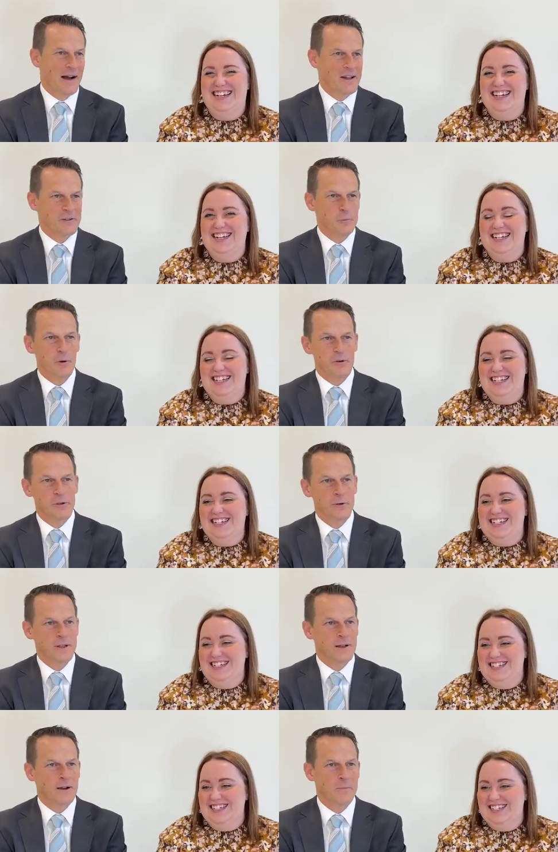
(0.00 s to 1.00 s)
Speaker 1: I spoke to a
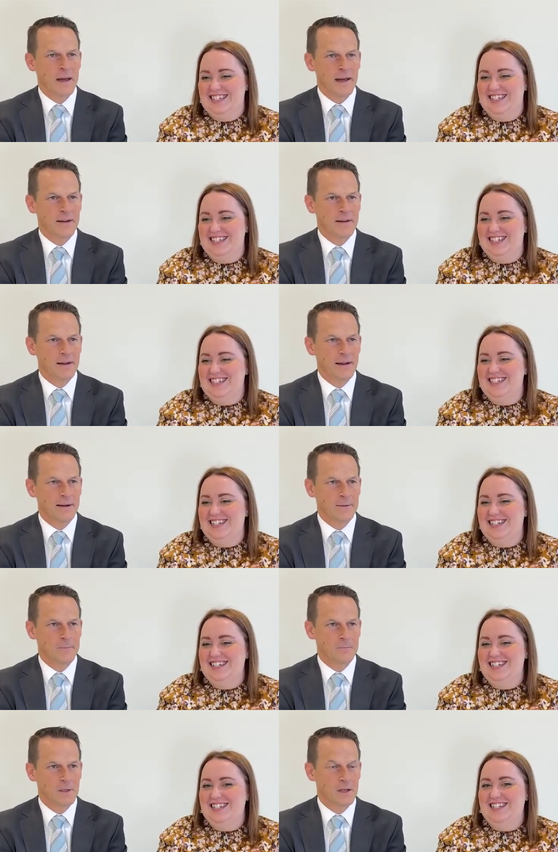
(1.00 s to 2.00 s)
young man
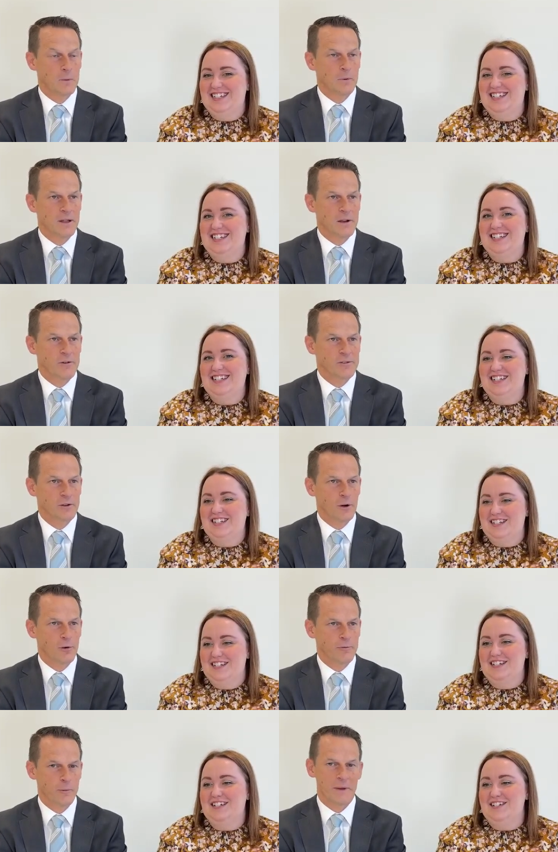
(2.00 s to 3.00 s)
um, a couple years
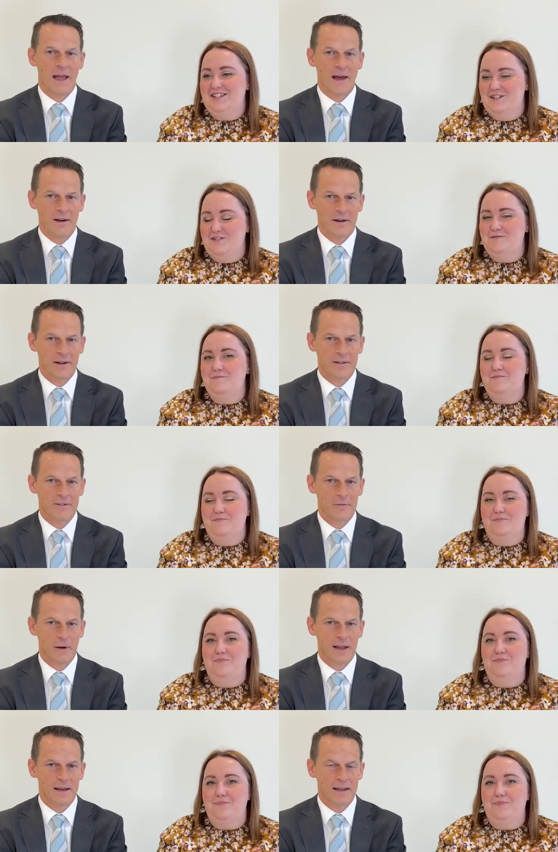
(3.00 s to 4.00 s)
ago from Canada,
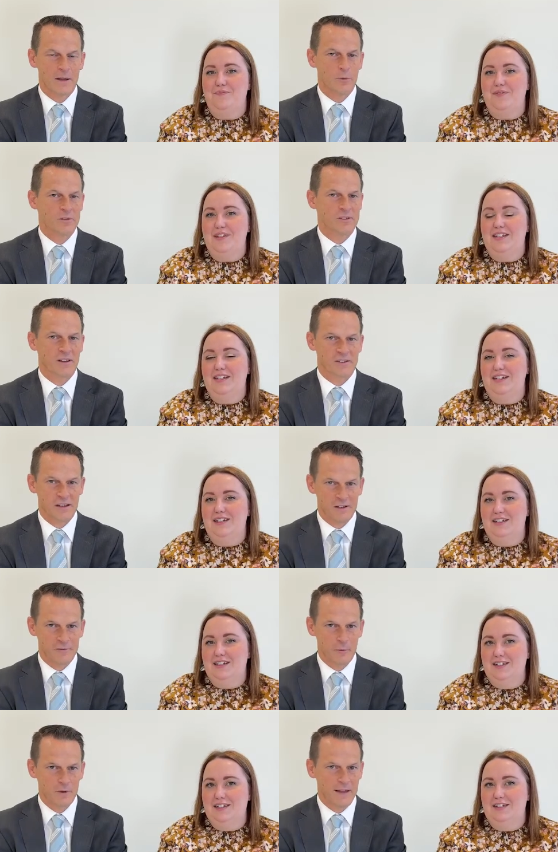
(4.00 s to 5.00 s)
right? He was
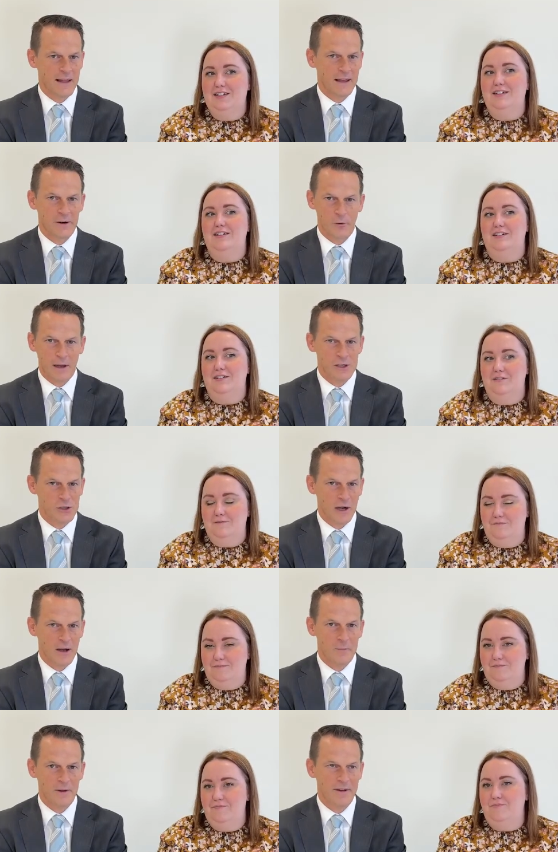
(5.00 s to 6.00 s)
successful, he had a great
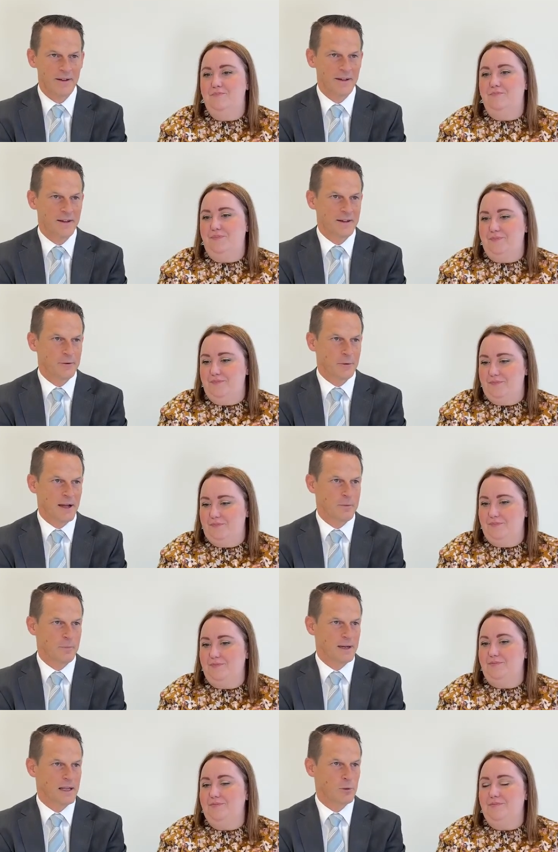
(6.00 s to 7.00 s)
job
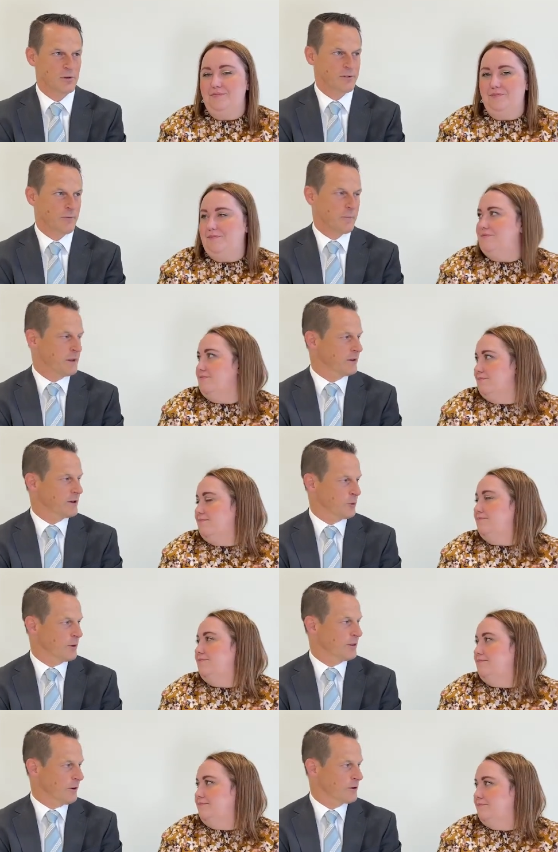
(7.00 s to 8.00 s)
right? But he was familiar
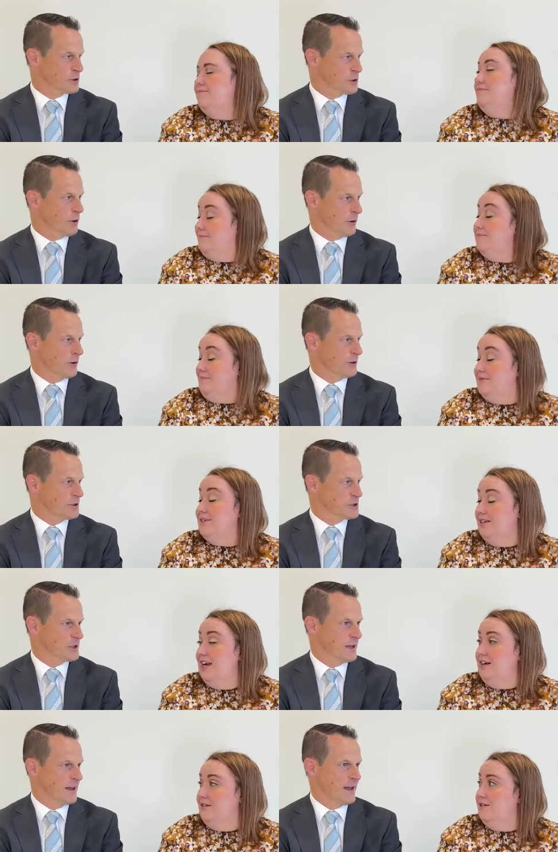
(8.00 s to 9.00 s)
with our church.
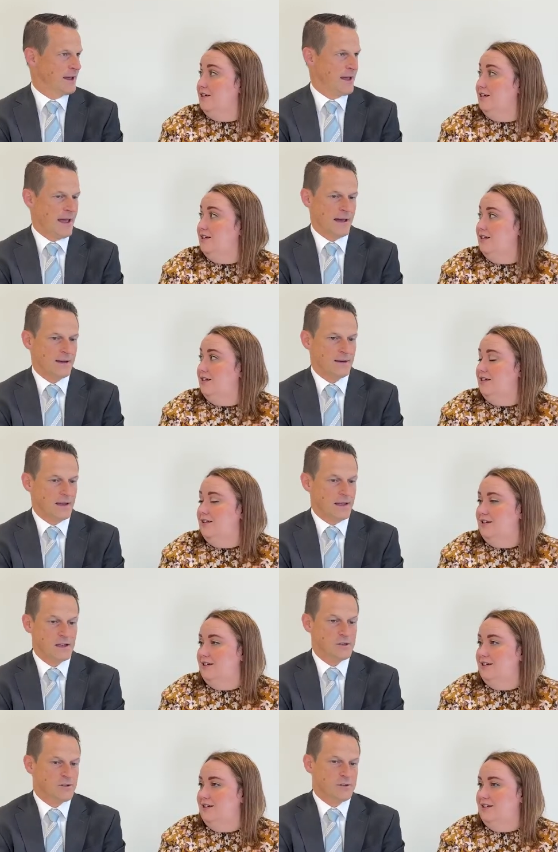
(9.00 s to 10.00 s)
Yeah. And
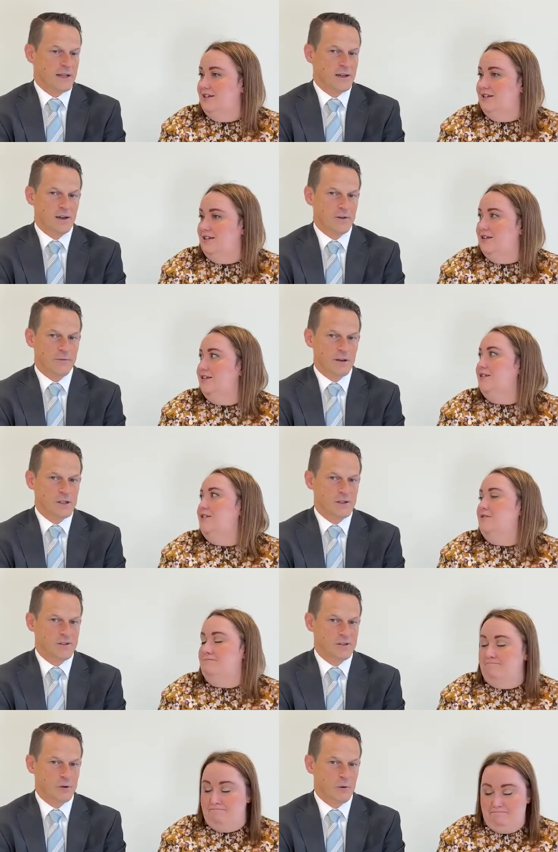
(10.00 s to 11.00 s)
he just needed to finish
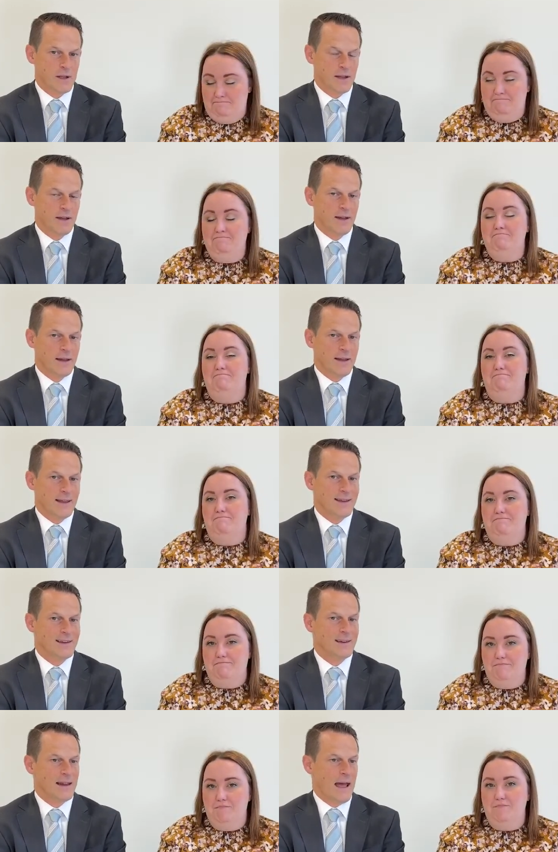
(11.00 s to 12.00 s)
his degree. He
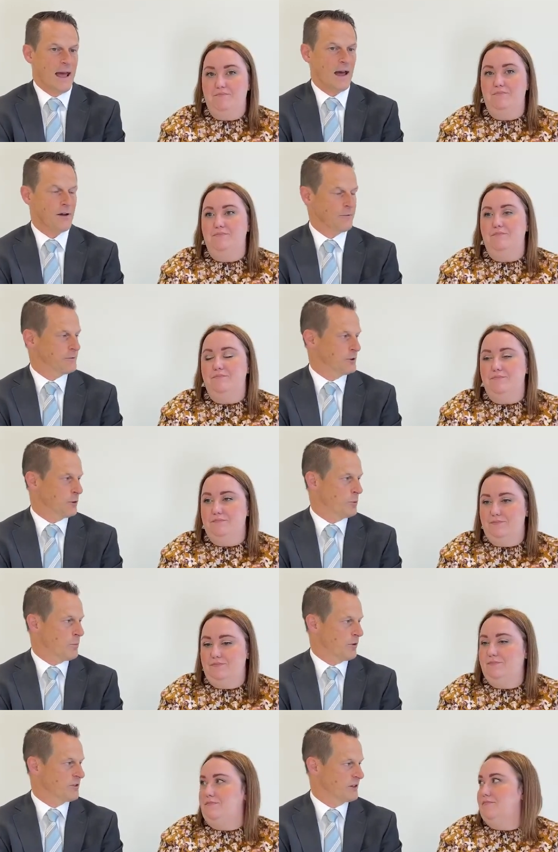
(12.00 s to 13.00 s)
didn't have to,
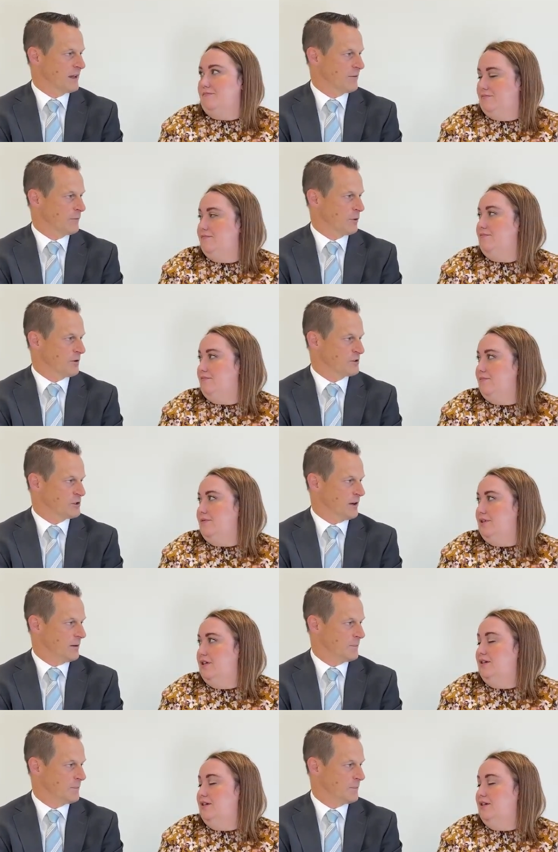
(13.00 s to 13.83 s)
per se, for his job,